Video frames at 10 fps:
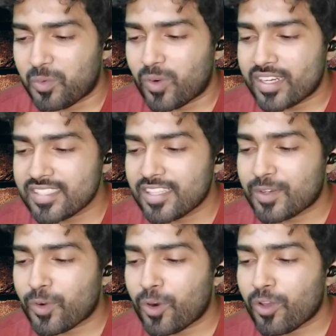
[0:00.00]
What is the
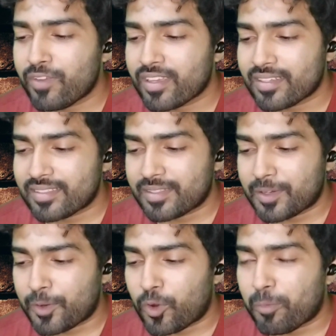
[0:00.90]
role of a
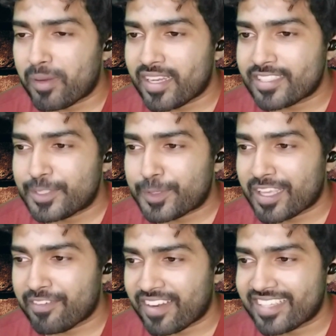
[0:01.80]
co-pilot during
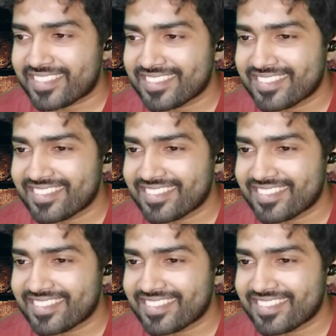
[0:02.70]
a flight?